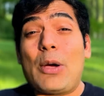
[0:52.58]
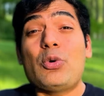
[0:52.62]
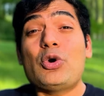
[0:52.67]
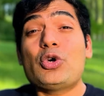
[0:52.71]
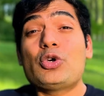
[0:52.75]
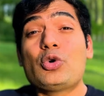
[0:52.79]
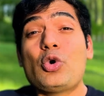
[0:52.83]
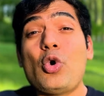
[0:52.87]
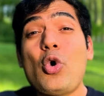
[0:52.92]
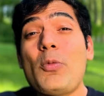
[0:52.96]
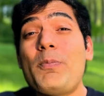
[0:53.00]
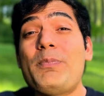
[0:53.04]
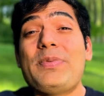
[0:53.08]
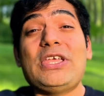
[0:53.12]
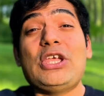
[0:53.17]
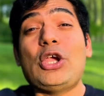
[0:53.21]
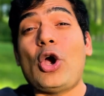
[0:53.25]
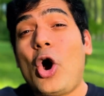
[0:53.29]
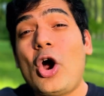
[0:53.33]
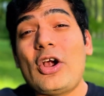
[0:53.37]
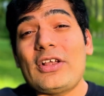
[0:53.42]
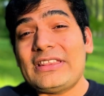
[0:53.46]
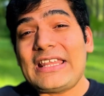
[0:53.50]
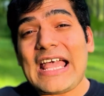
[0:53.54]
I would go
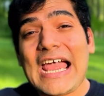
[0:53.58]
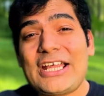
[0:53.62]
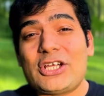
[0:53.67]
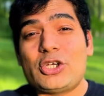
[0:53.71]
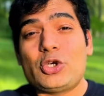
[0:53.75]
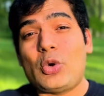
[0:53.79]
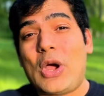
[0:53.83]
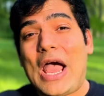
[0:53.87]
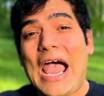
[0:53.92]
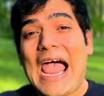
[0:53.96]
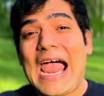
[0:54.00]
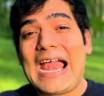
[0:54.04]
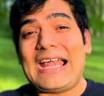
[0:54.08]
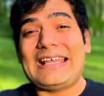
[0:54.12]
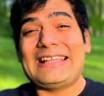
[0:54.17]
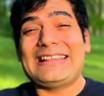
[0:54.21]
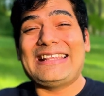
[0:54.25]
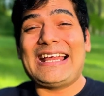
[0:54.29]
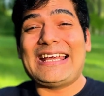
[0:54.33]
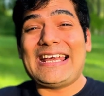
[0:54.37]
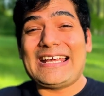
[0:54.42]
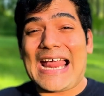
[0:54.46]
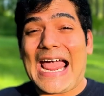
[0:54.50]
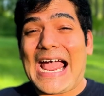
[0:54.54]
beyond that to add
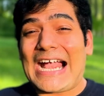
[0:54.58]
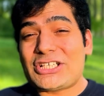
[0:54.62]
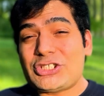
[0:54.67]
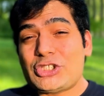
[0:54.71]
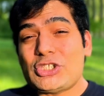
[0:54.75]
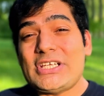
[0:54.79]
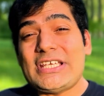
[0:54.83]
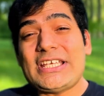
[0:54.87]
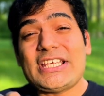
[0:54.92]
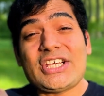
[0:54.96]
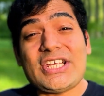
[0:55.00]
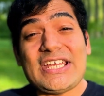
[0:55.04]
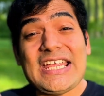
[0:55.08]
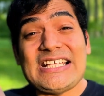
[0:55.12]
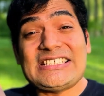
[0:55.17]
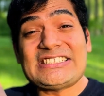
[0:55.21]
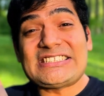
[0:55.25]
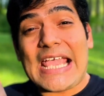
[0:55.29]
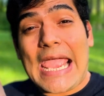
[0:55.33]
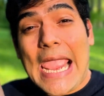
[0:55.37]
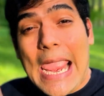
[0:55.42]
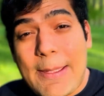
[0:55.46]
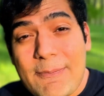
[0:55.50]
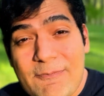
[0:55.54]
that it actually
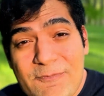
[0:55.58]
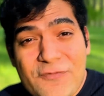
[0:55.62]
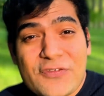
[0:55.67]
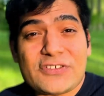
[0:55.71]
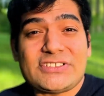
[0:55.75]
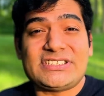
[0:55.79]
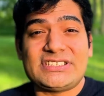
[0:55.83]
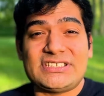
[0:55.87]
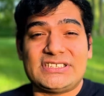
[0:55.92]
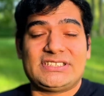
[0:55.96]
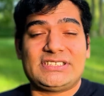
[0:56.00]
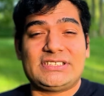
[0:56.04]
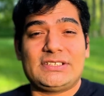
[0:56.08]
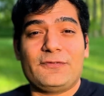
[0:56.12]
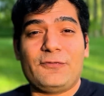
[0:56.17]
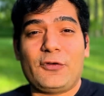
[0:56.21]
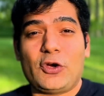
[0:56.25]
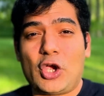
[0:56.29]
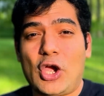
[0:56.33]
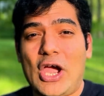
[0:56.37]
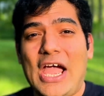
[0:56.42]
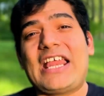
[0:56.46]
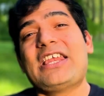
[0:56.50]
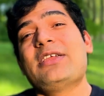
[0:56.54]
creates emphasis
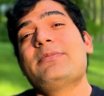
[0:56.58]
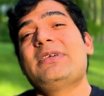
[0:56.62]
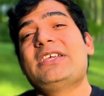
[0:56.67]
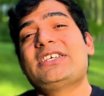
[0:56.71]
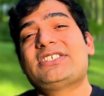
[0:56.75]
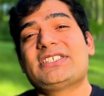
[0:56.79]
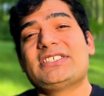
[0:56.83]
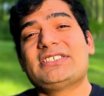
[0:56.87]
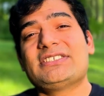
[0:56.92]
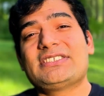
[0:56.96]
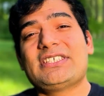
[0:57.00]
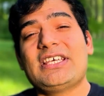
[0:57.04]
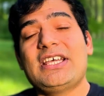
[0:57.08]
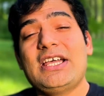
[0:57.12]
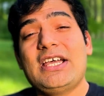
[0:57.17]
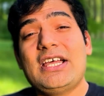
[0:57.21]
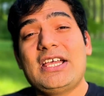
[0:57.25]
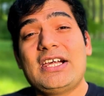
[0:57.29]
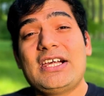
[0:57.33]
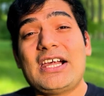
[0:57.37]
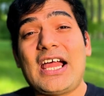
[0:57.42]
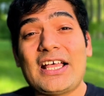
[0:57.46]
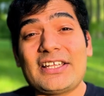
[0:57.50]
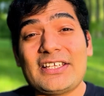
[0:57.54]
for your animations
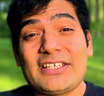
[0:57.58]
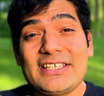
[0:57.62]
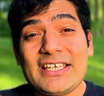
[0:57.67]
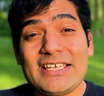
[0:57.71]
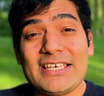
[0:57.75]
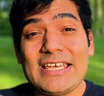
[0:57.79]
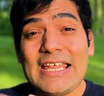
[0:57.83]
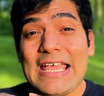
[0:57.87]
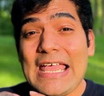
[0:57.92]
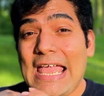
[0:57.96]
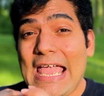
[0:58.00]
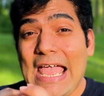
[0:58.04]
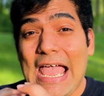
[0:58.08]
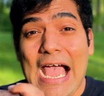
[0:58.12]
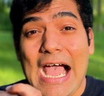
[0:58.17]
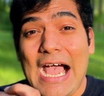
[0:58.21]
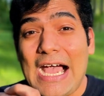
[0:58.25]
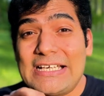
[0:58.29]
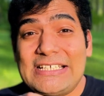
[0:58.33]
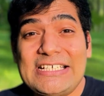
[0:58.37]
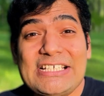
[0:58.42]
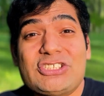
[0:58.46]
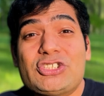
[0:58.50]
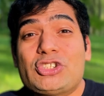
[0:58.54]
rather than
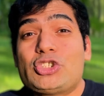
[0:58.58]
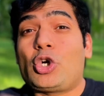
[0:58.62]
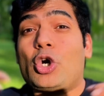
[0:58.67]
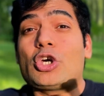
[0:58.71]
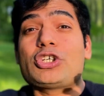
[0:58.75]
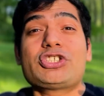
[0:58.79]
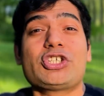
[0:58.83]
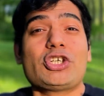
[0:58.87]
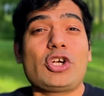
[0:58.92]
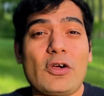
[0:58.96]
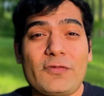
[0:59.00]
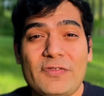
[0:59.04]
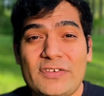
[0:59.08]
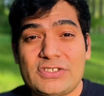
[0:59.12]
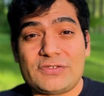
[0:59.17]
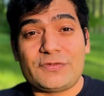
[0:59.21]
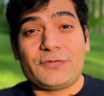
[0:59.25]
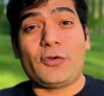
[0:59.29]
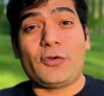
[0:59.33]
a distortion of its